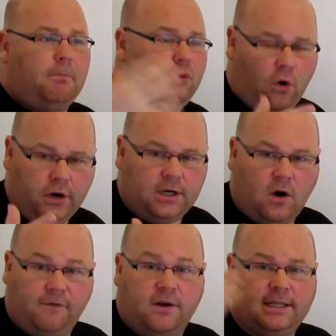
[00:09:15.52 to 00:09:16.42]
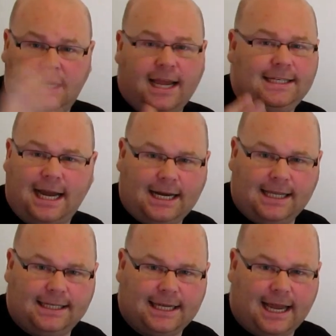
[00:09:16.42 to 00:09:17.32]
product offerings
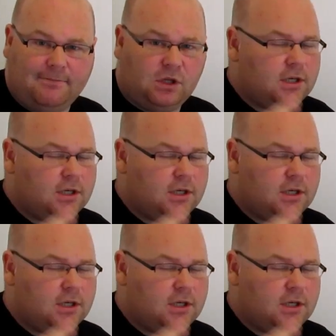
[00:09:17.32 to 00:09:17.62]
exactly the same,